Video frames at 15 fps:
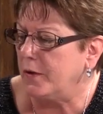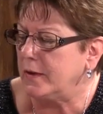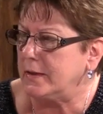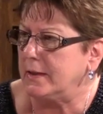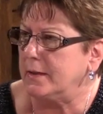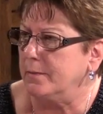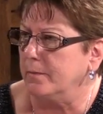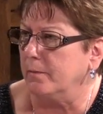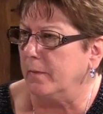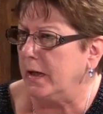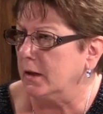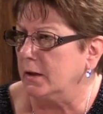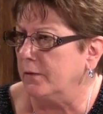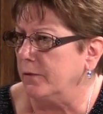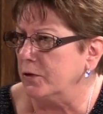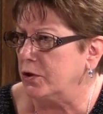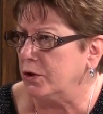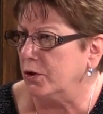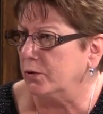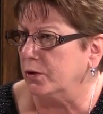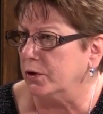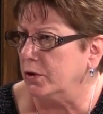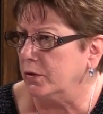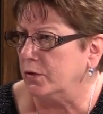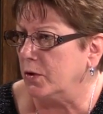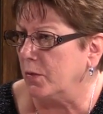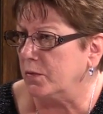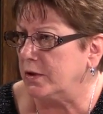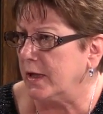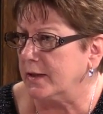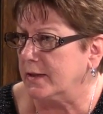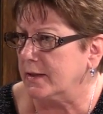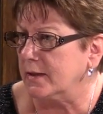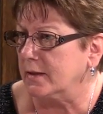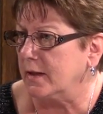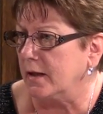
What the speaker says: this is mainly for children. You don't test the